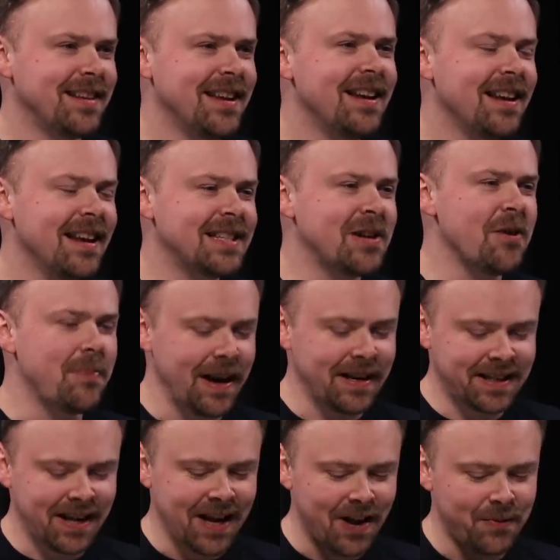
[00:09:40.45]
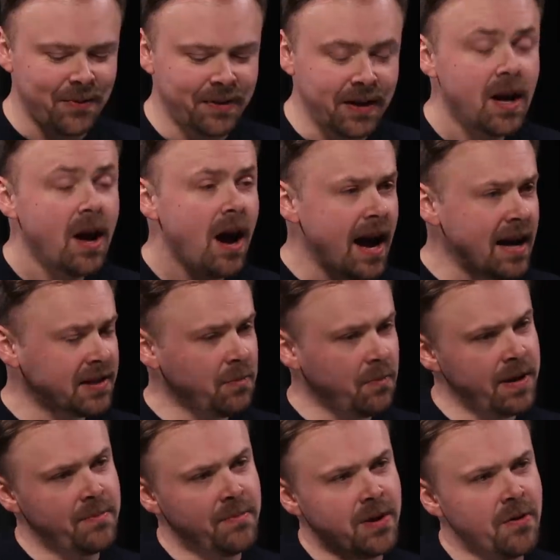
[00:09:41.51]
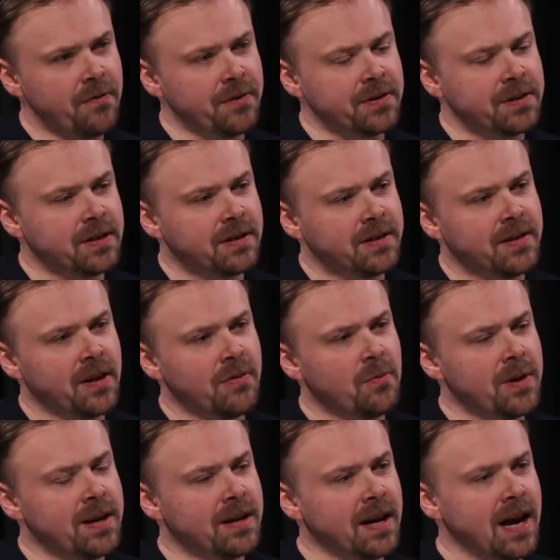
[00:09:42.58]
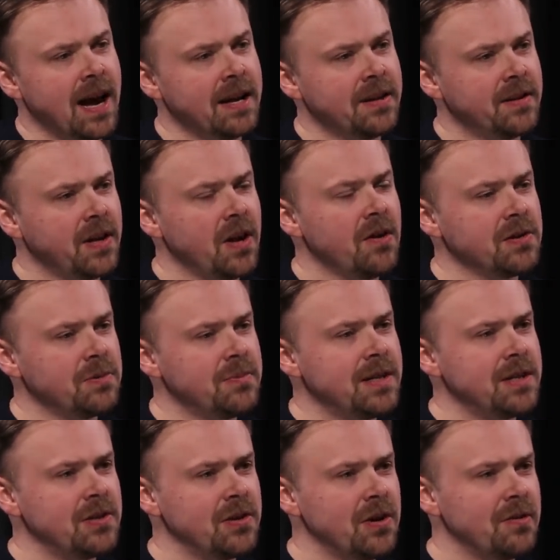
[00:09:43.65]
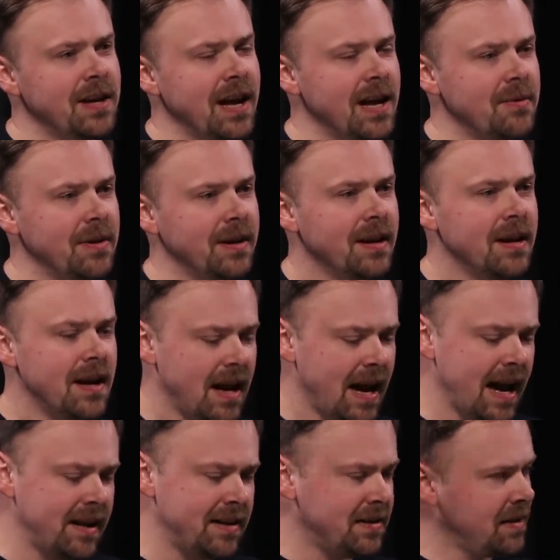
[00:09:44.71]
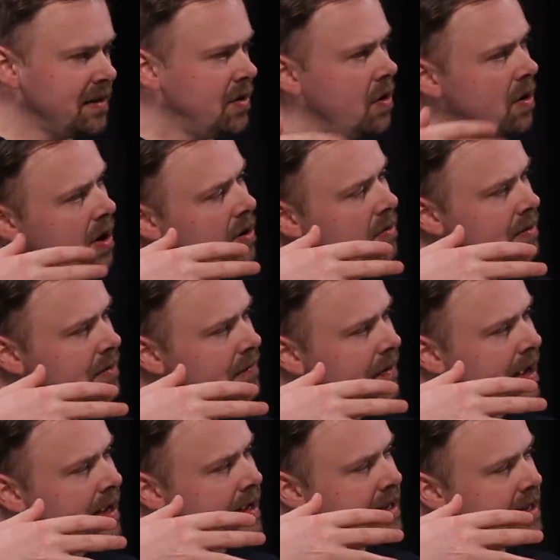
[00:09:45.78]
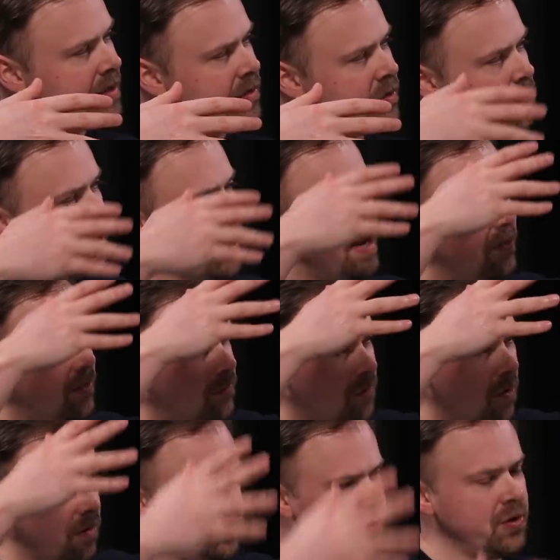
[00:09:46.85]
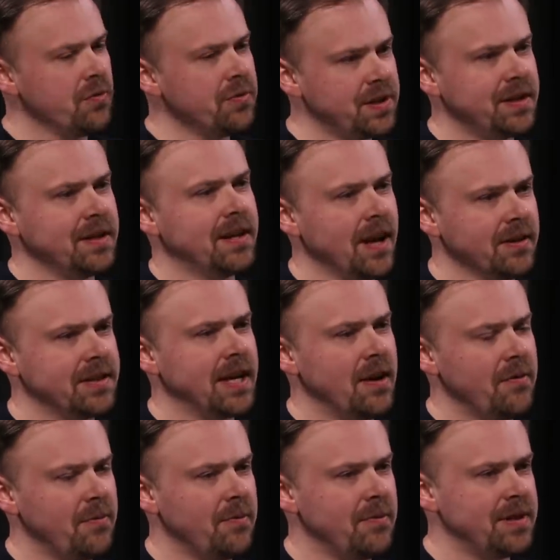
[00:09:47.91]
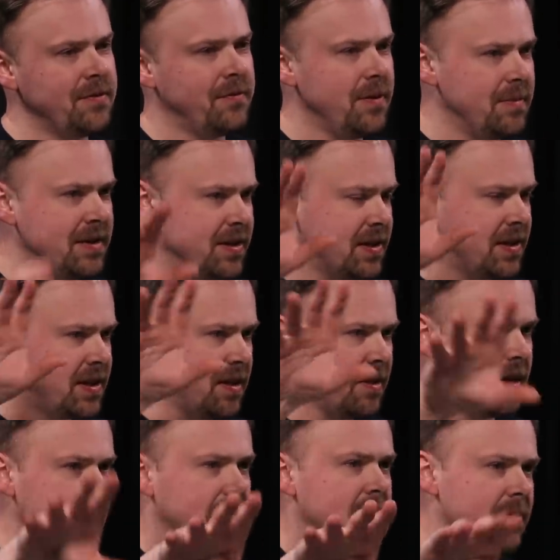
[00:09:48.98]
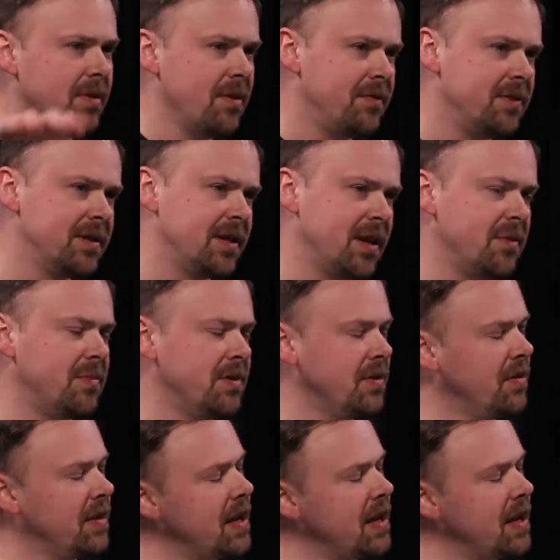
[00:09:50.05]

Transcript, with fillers: no. Let's okay. go back to cardboard. I actually went in my office the other week, and the guys from Did You Know Gaming had got hold of a Dwayne the Rock Johnson cutout from a recent film and just stuck it in my office and I opened the door